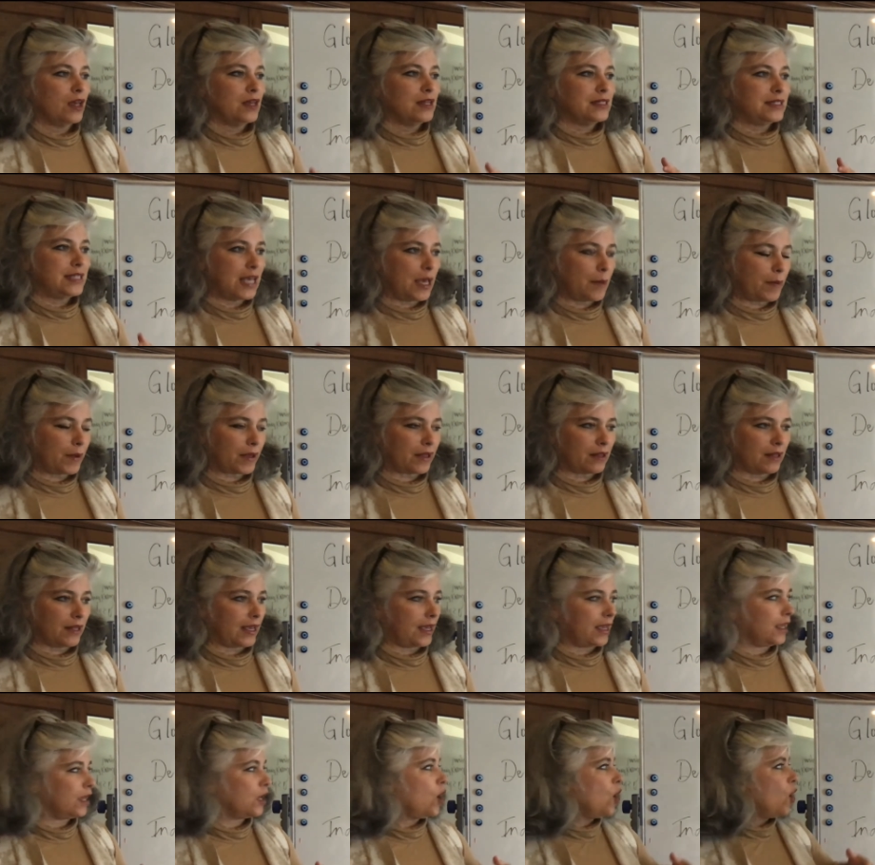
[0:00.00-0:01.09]

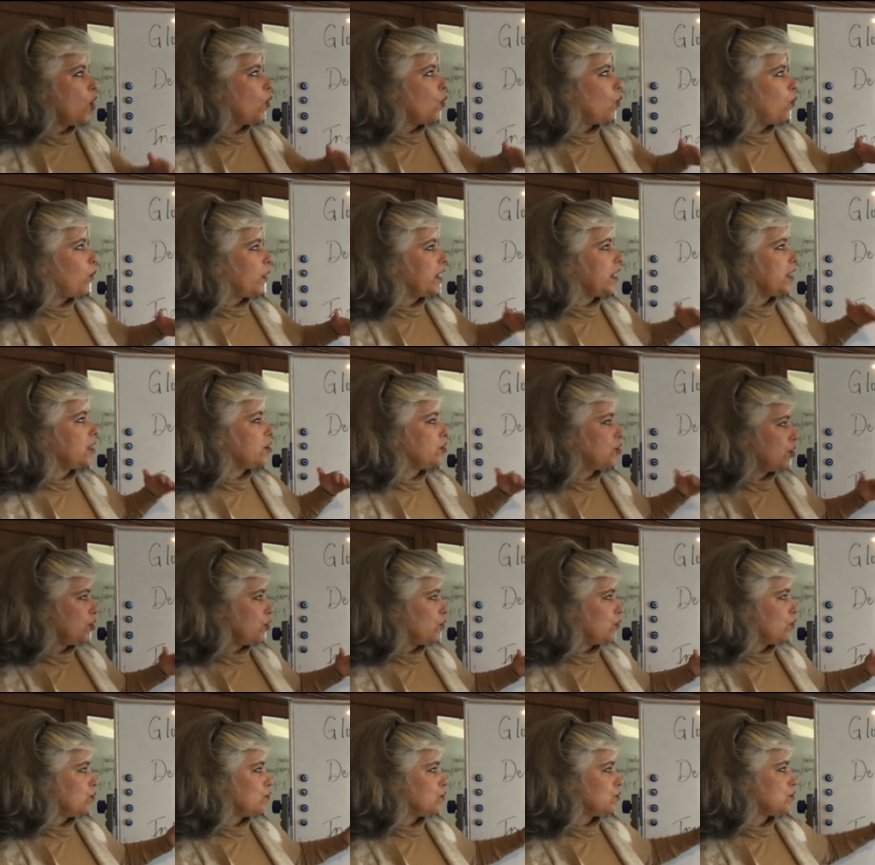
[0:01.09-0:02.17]
typically we
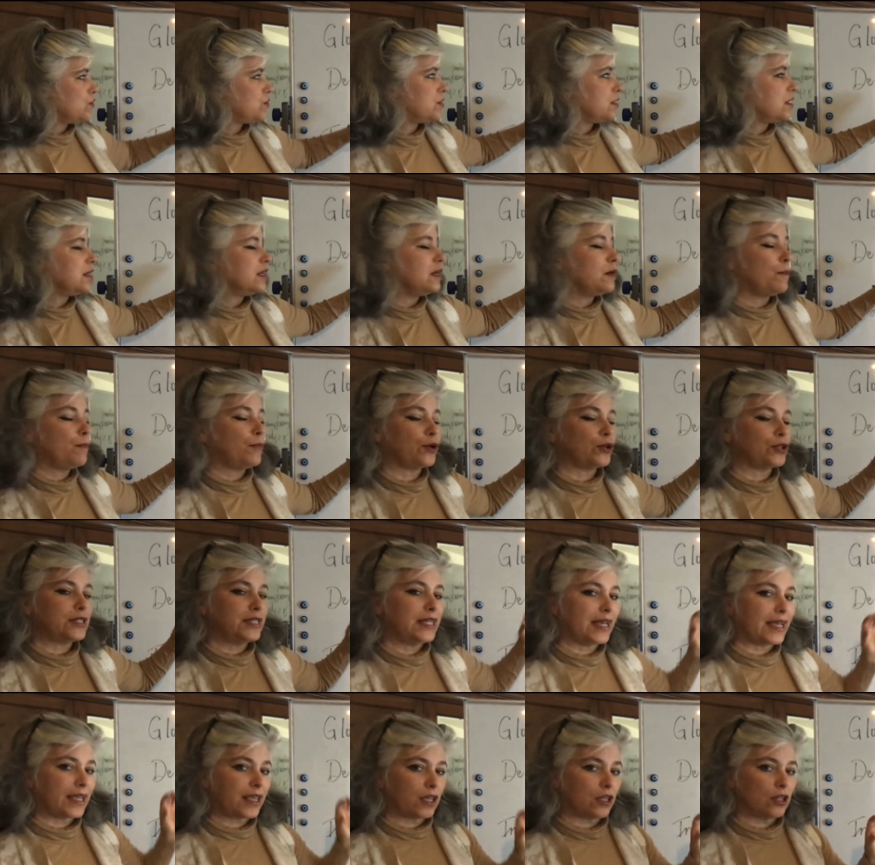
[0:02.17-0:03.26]
use
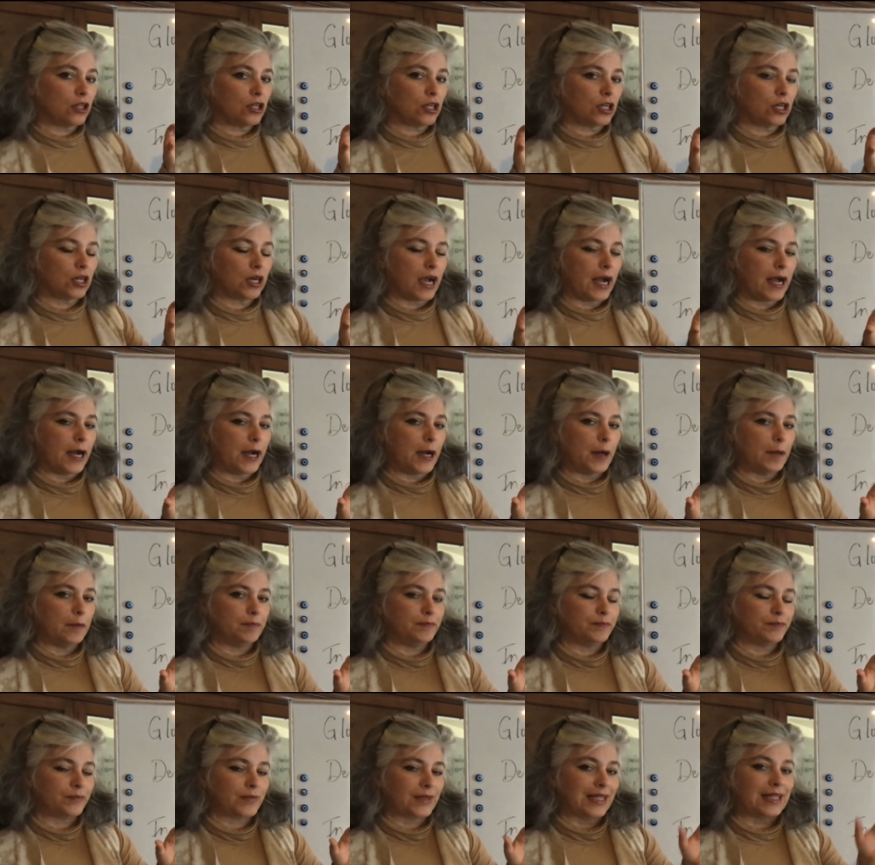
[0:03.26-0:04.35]
particular
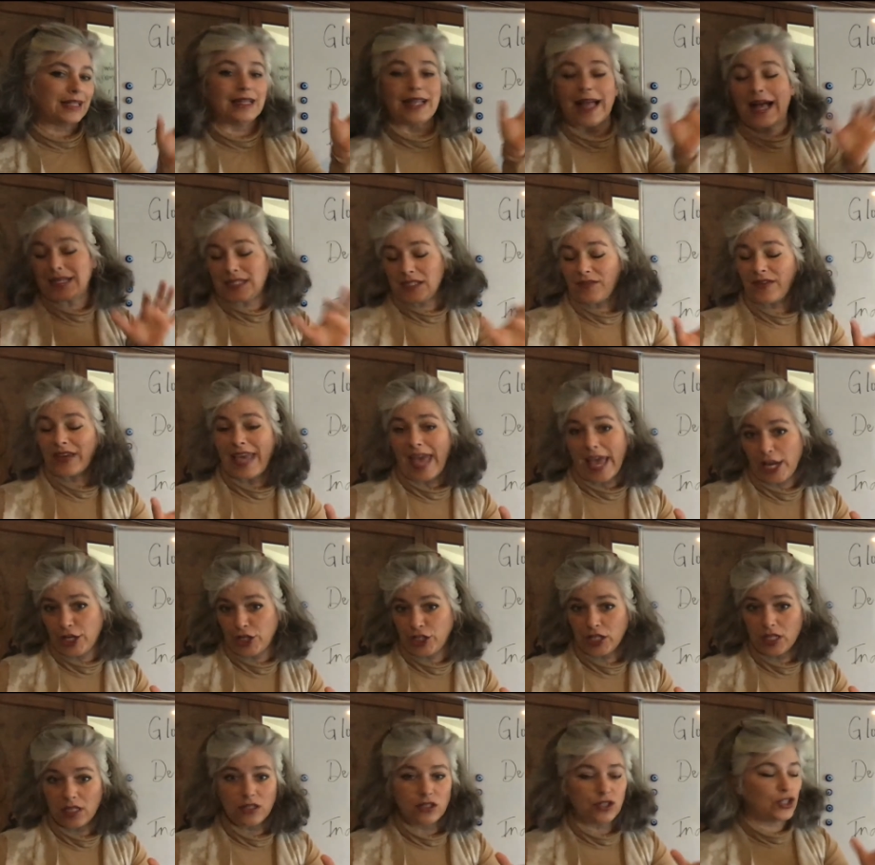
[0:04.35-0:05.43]
um,
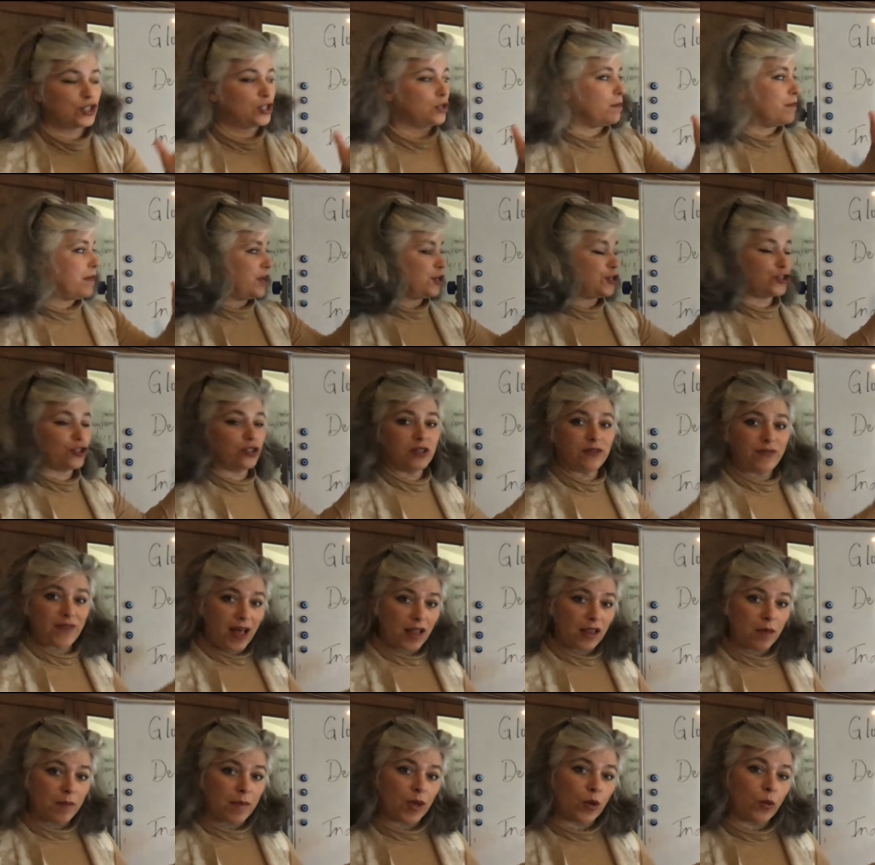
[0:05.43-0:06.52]
classifications to measure
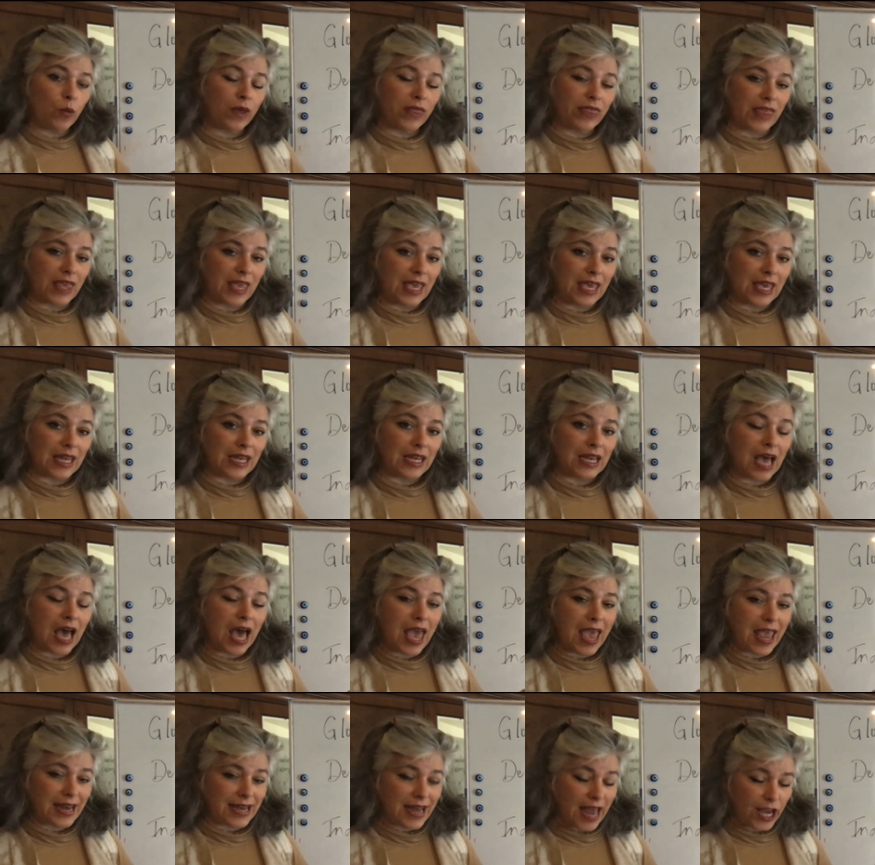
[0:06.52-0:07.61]
development within
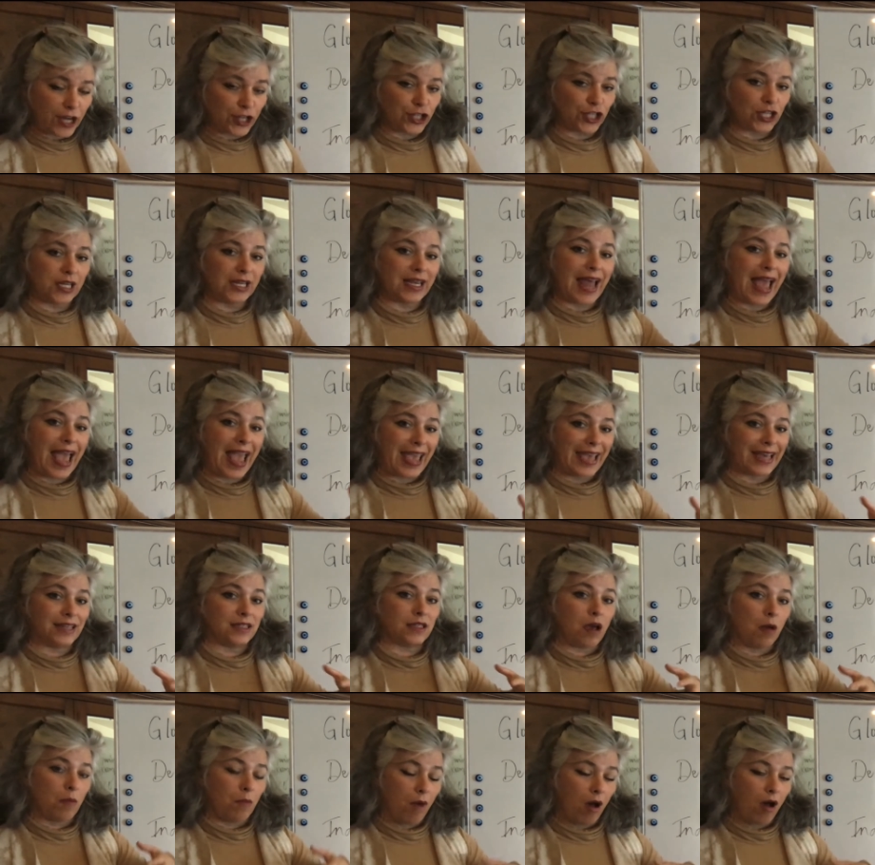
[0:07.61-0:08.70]
a nation and
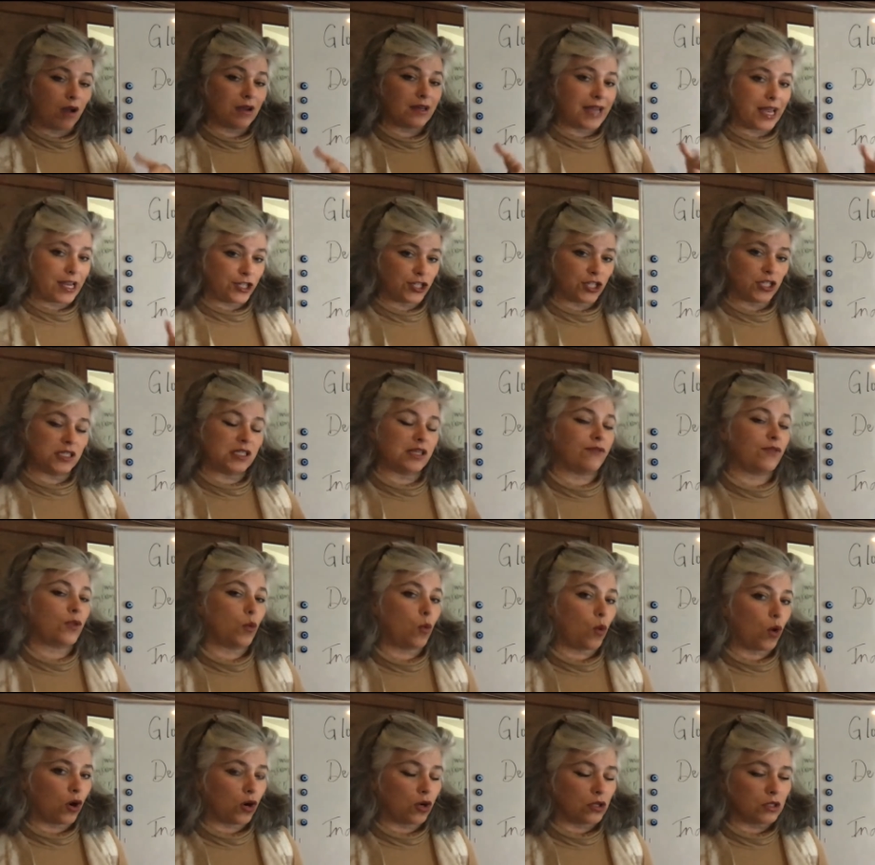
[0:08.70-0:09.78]
among nations of the
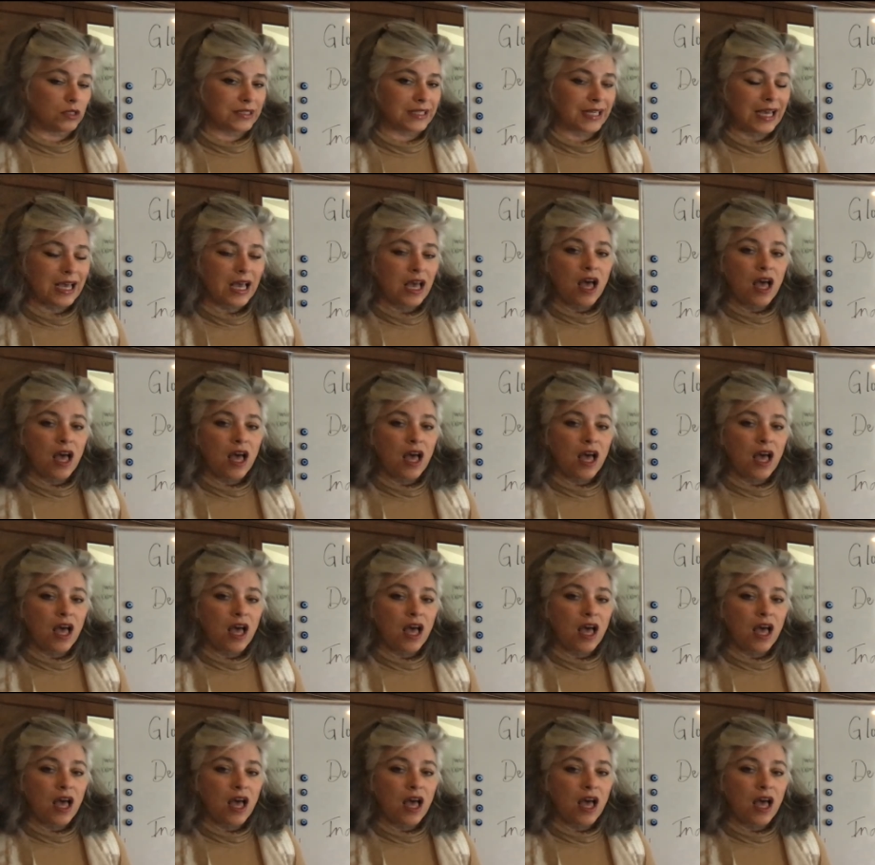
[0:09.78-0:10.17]
world.